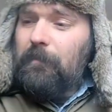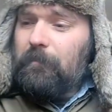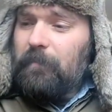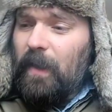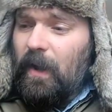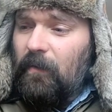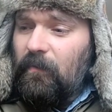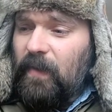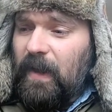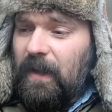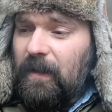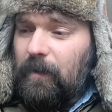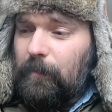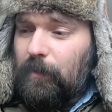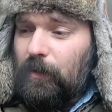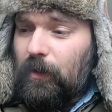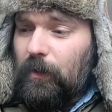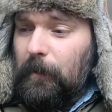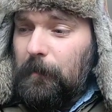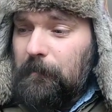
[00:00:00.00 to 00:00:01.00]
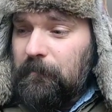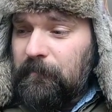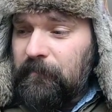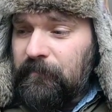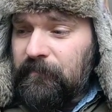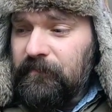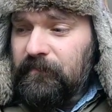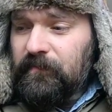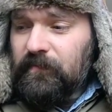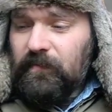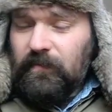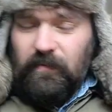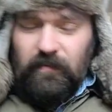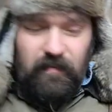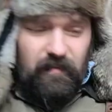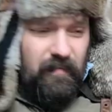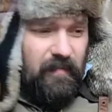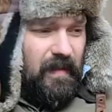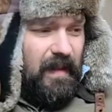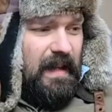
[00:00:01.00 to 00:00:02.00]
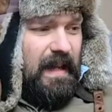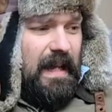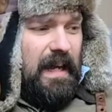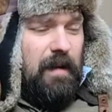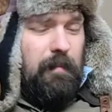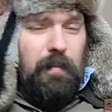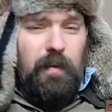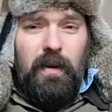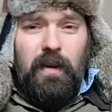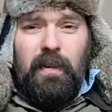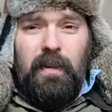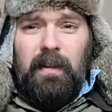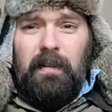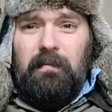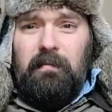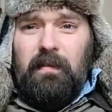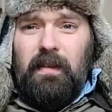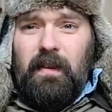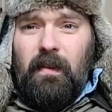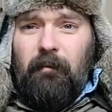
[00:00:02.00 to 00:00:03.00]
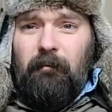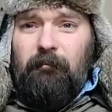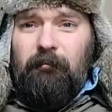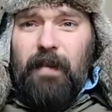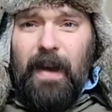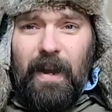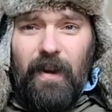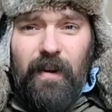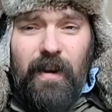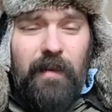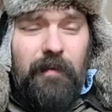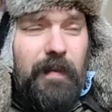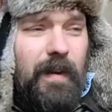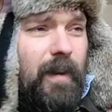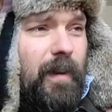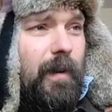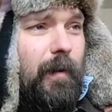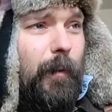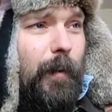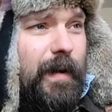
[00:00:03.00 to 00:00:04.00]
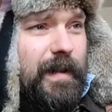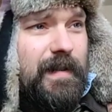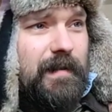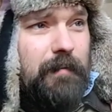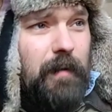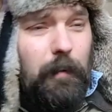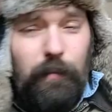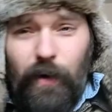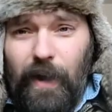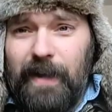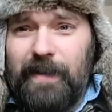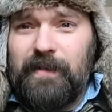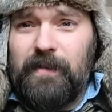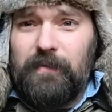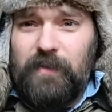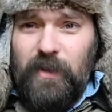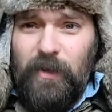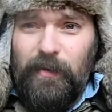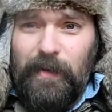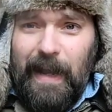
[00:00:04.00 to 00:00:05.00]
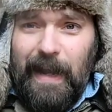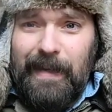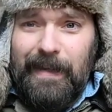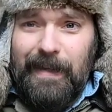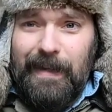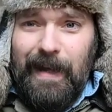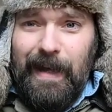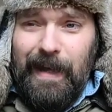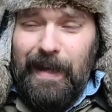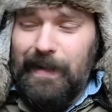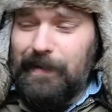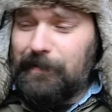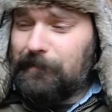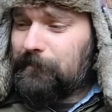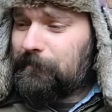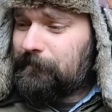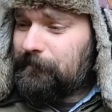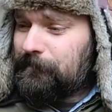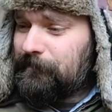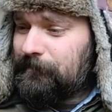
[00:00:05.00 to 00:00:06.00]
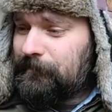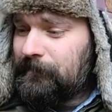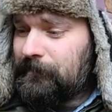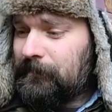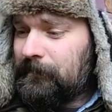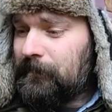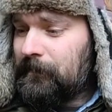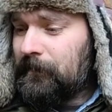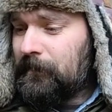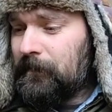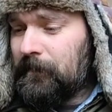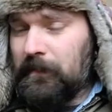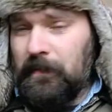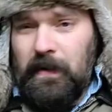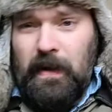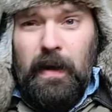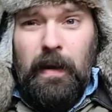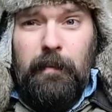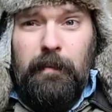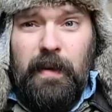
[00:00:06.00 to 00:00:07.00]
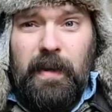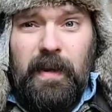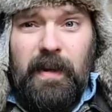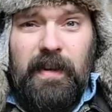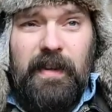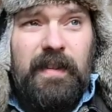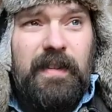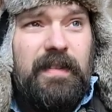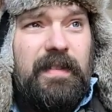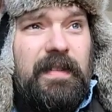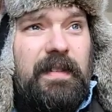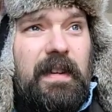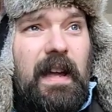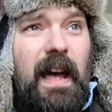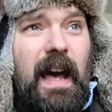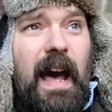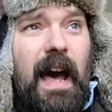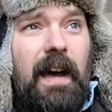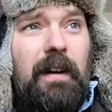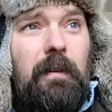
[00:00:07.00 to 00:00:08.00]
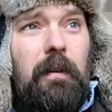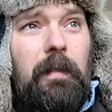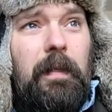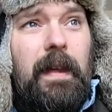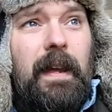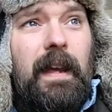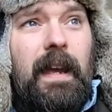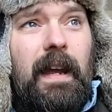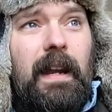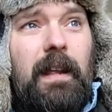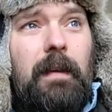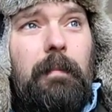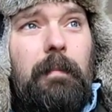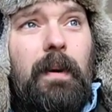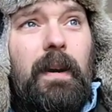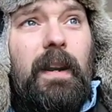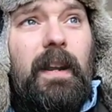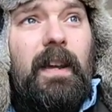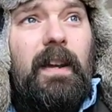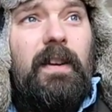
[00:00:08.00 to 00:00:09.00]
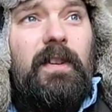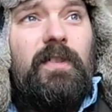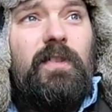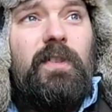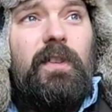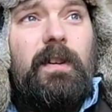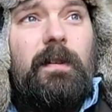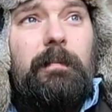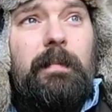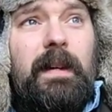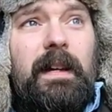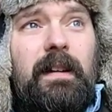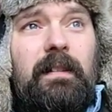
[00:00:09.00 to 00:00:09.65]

available ebook, the very, very reasonable price of $2.99 because I don't think anybody should be